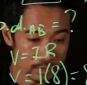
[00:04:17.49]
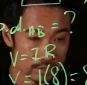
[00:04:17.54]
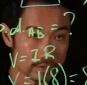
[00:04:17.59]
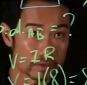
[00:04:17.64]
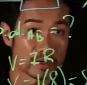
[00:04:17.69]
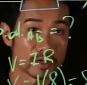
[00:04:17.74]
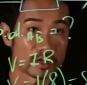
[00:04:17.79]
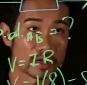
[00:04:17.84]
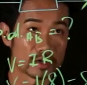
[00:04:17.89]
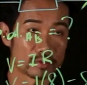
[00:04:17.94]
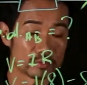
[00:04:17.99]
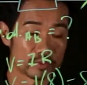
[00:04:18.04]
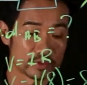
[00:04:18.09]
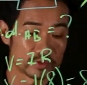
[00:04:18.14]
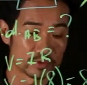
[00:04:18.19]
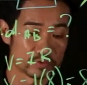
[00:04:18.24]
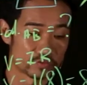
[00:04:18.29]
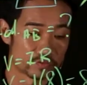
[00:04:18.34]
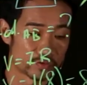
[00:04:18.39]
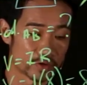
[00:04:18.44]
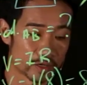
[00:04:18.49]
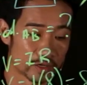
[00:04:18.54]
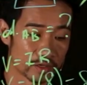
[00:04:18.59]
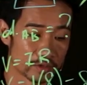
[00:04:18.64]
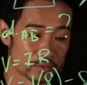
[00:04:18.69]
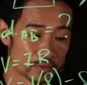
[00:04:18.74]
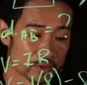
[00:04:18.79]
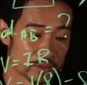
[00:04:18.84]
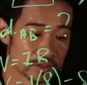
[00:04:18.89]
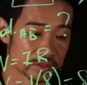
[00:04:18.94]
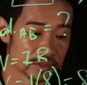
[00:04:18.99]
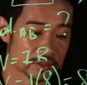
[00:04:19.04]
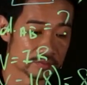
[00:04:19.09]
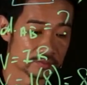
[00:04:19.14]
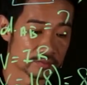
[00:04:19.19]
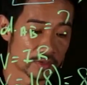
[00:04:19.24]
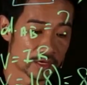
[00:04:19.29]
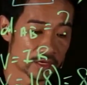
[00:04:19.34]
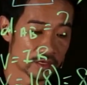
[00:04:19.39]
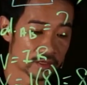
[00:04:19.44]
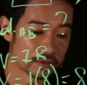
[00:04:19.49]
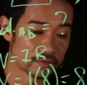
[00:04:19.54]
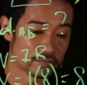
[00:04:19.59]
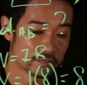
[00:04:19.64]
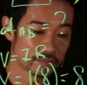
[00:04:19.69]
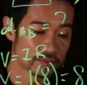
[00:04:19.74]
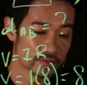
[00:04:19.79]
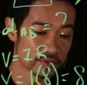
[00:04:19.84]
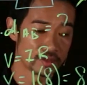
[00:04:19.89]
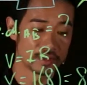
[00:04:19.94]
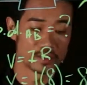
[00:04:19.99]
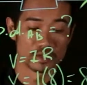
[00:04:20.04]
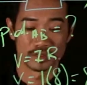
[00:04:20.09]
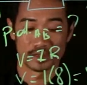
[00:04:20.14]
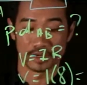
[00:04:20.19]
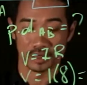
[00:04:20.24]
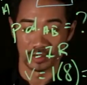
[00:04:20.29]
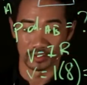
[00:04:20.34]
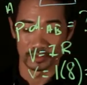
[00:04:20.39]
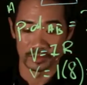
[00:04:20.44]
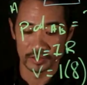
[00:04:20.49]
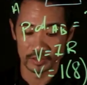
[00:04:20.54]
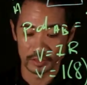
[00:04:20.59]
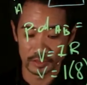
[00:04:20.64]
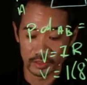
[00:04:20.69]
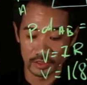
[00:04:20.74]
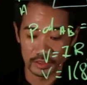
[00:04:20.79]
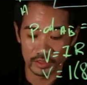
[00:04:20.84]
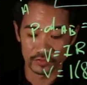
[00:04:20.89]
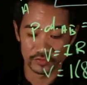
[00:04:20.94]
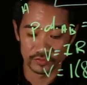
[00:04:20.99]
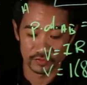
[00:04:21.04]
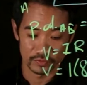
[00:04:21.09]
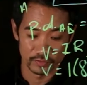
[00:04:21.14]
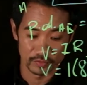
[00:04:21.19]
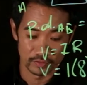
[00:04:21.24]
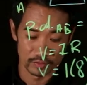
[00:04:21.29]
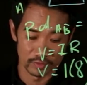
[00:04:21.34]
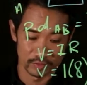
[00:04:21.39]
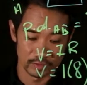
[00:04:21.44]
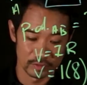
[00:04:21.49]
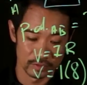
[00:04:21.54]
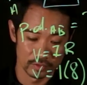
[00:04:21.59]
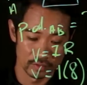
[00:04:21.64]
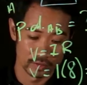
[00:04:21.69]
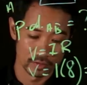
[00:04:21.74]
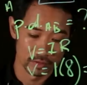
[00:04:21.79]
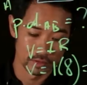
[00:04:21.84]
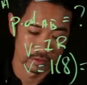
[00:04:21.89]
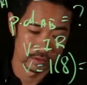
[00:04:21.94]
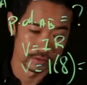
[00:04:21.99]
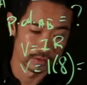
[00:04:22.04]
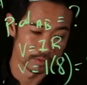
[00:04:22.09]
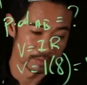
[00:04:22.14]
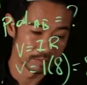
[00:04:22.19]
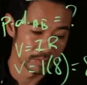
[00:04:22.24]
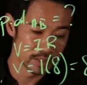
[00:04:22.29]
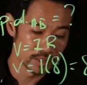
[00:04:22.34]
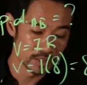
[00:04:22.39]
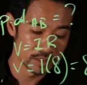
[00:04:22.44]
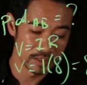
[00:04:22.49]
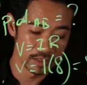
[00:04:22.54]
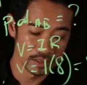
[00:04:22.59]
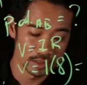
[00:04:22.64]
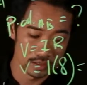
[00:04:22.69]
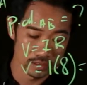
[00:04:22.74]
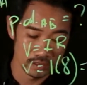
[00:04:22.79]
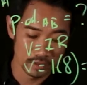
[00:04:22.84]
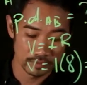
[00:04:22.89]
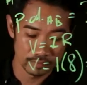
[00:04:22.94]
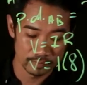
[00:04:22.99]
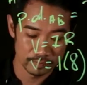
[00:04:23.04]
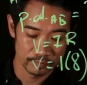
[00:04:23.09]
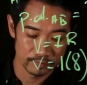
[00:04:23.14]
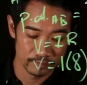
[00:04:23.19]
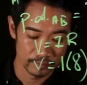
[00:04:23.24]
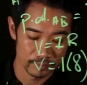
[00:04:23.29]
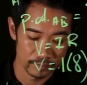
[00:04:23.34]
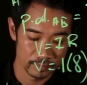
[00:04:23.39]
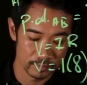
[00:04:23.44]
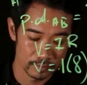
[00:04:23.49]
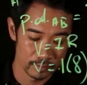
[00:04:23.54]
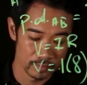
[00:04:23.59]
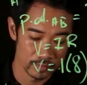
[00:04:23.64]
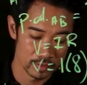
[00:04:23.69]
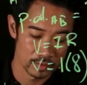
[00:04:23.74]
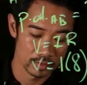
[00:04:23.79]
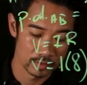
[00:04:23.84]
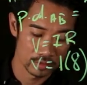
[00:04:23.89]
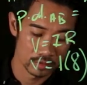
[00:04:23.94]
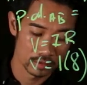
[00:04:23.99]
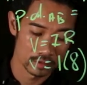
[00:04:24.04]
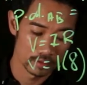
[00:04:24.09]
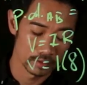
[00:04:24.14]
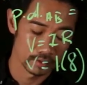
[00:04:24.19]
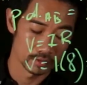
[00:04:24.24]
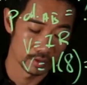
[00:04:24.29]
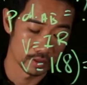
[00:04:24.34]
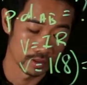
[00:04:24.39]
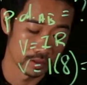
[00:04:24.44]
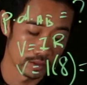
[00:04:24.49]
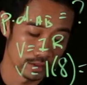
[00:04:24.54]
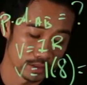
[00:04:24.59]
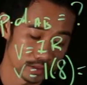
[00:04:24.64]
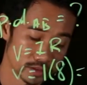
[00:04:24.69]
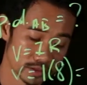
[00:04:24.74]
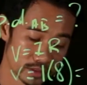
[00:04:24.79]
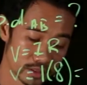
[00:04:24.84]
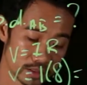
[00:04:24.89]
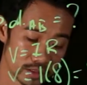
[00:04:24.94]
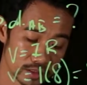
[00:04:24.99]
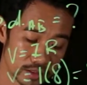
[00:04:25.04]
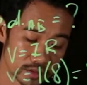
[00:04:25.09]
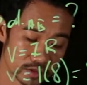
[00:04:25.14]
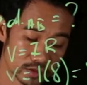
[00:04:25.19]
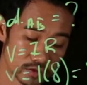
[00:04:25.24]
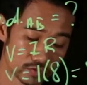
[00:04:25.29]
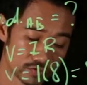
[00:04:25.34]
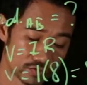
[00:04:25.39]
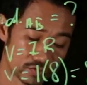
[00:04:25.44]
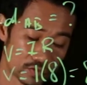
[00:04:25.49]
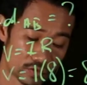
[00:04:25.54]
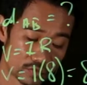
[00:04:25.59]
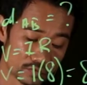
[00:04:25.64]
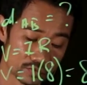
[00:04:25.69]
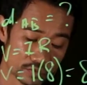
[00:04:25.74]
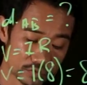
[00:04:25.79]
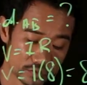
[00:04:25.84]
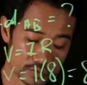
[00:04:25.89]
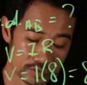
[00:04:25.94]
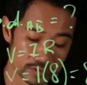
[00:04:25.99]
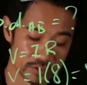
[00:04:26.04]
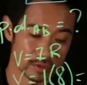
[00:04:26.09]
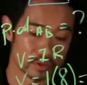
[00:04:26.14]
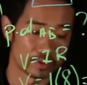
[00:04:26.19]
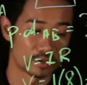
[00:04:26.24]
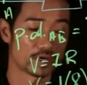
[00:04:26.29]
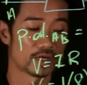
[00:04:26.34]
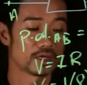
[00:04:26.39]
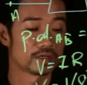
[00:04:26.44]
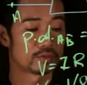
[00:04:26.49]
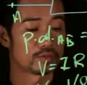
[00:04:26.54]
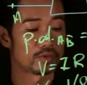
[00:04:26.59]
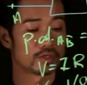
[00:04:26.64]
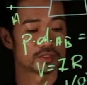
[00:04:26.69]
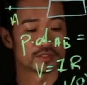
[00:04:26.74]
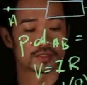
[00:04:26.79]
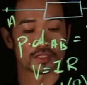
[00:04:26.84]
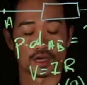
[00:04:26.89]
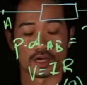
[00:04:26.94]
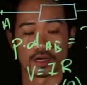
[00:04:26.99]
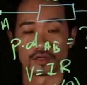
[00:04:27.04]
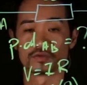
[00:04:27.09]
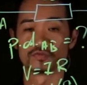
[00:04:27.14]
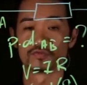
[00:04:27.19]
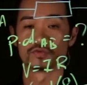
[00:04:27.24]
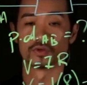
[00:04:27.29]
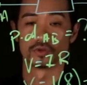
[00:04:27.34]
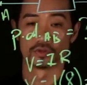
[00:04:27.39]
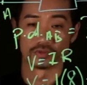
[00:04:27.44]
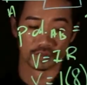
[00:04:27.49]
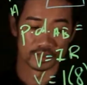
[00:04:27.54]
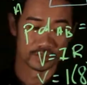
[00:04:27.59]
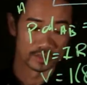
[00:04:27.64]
All right, I want to find what is my current if the PD, okay, let's say is 4 volts. All right, what is the current flow?